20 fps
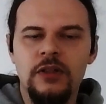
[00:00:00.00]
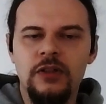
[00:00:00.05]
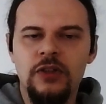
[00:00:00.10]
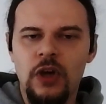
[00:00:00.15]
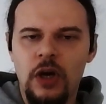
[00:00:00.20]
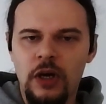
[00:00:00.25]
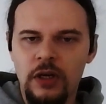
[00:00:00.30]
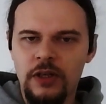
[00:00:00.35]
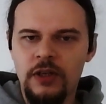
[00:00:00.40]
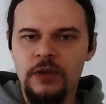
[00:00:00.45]

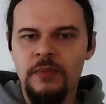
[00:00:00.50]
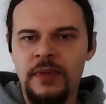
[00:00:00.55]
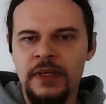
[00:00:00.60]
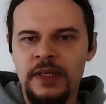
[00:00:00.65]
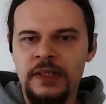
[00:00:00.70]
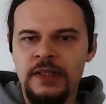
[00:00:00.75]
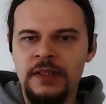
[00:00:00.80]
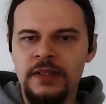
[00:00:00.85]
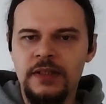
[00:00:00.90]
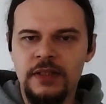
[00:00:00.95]

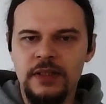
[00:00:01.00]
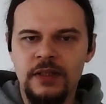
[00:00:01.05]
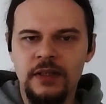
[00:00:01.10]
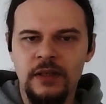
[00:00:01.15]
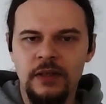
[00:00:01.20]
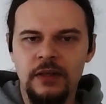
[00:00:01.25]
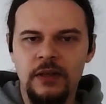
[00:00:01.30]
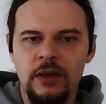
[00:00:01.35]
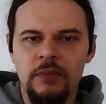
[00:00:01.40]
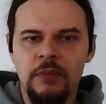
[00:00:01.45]
document
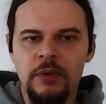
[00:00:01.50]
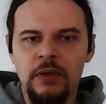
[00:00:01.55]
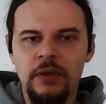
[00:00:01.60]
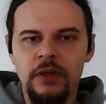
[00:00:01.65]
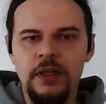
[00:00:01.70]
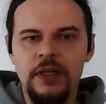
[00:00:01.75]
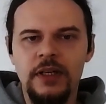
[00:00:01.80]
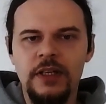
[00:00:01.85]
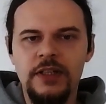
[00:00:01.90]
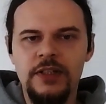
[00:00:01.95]

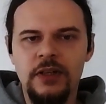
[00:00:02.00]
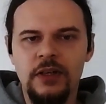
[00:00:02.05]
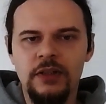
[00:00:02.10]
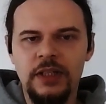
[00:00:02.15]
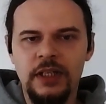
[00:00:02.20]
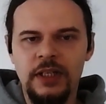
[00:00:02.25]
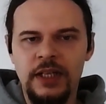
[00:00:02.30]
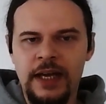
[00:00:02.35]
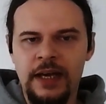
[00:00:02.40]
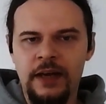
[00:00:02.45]
global is
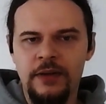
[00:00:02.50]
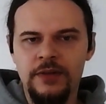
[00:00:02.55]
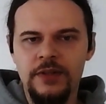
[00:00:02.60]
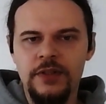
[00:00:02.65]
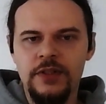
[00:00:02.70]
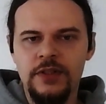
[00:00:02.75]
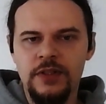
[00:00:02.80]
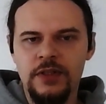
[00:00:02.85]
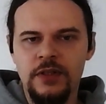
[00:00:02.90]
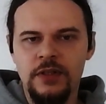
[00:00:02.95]
not
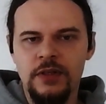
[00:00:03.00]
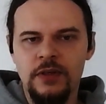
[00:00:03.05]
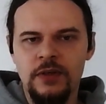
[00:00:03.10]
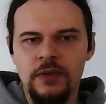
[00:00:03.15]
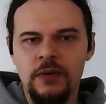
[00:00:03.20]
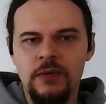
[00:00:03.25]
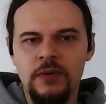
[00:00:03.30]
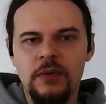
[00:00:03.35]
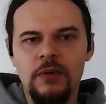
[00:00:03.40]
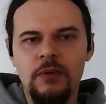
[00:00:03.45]
allowed.
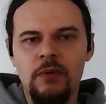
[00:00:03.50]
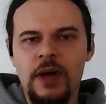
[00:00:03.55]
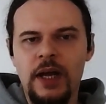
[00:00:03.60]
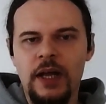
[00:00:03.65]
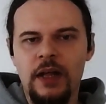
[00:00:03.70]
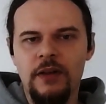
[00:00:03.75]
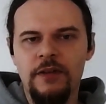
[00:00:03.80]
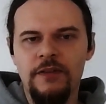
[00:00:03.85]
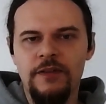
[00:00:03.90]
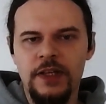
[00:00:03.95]
So
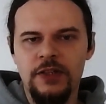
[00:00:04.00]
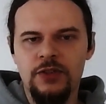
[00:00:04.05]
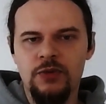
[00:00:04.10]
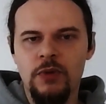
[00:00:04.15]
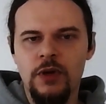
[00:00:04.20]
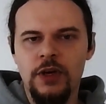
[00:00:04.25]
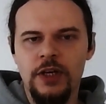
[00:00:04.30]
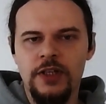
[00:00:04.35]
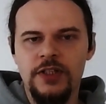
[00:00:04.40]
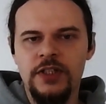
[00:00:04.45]
while fetch
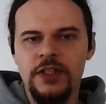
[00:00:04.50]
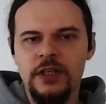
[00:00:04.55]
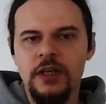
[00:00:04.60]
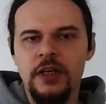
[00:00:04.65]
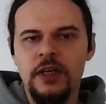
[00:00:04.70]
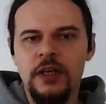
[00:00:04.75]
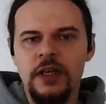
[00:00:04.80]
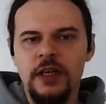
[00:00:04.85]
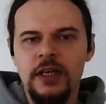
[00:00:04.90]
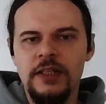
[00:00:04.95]
works,
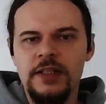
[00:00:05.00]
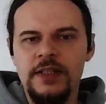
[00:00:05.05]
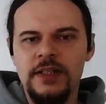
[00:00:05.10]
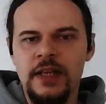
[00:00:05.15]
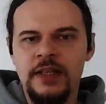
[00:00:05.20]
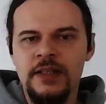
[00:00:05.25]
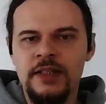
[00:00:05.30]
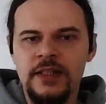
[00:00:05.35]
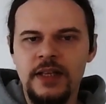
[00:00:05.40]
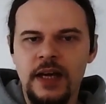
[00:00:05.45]
it
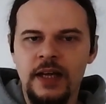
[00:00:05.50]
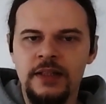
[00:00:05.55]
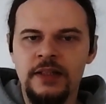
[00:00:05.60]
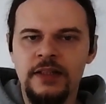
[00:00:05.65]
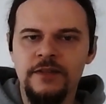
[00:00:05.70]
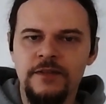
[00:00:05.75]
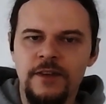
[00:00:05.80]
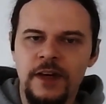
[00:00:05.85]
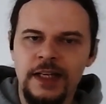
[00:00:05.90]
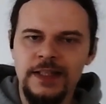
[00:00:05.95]
sends
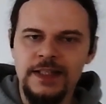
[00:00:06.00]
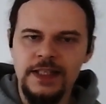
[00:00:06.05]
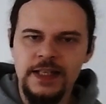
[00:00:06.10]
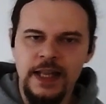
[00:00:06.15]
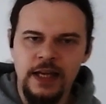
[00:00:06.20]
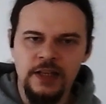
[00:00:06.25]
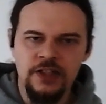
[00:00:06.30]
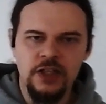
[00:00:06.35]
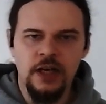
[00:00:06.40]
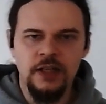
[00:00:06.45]

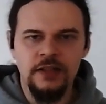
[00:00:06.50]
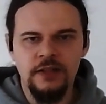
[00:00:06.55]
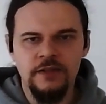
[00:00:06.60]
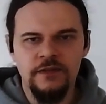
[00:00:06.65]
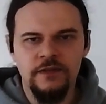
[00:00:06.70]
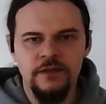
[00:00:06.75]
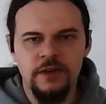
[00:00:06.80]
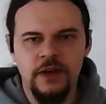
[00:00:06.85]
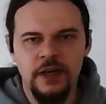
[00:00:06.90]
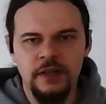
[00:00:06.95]

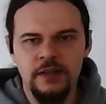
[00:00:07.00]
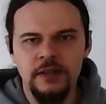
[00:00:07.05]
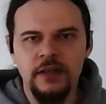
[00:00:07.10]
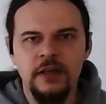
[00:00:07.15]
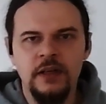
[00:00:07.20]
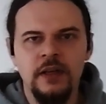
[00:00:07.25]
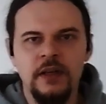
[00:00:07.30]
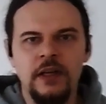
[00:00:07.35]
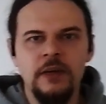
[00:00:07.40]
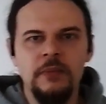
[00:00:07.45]
undefined/undefined
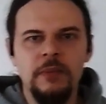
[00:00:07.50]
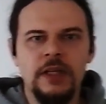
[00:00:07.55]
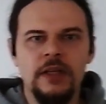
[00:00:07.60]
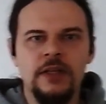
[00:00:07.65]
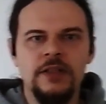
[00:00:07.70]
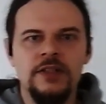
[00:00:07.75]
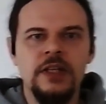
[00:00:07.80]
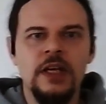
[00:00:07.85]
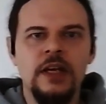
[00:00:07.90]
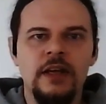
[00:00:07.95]

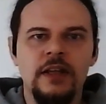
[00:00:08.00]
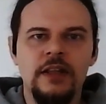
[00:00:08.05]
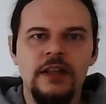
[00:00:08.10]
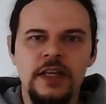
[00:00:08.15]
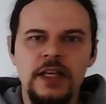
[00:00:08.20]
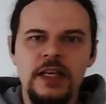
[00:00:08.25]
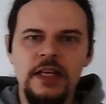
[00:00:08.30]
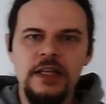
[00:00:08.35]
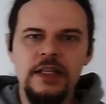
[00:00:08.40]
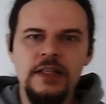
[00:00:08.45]
because
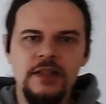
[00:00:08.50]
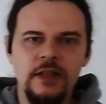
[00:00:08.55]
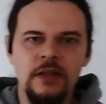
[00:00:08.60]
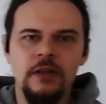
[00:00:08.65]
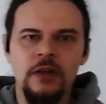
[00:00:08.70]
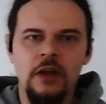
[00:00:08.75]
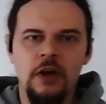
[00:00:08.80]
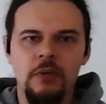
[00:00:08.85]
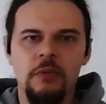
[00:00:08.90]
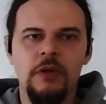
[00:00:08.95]
these
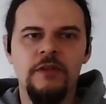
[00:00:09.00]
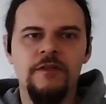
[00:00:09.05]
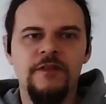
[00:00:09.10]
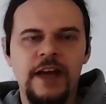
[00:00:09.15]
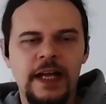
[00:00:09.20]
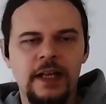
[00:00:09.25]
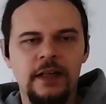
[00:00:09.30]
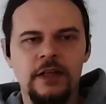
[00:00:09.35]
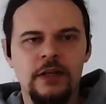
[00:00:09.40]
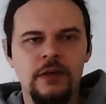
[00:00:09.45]
global
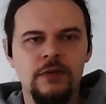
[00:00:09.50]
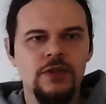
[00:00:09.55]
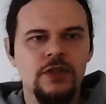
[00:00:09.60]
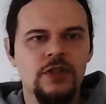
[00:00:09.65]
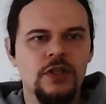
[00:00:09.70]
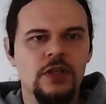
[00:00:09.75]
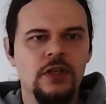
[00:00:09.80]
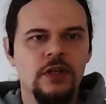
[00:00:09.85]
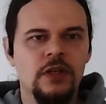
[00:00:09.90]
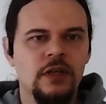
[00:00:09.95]

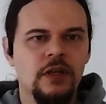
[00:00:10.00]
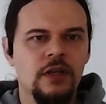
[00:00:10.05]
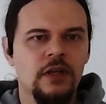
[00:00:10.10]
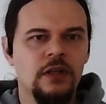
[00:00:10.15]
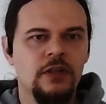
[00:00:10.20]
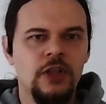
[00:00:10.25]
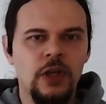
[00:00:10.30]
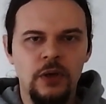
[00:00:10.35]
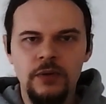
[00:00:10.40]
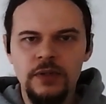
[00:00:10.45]
values
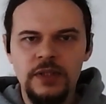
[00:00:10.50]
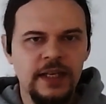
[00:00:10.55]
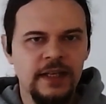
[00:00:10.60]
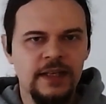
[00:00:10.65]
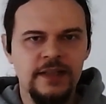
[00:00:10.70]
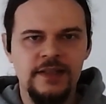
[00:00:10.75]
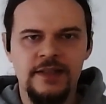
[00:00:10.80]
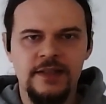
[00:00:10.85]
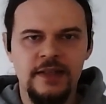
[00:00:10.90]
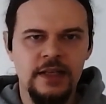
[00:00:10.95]
don't
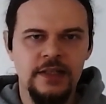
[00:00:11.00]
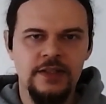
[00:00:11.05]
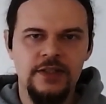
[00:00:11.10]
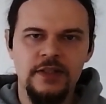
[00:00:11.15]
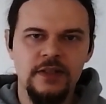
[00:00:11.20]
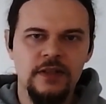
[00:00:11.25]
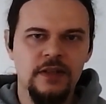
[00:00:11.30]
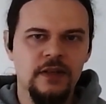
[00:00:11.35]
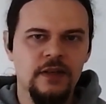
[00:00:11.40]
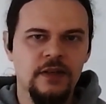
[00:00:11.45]

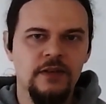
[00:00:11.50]
exist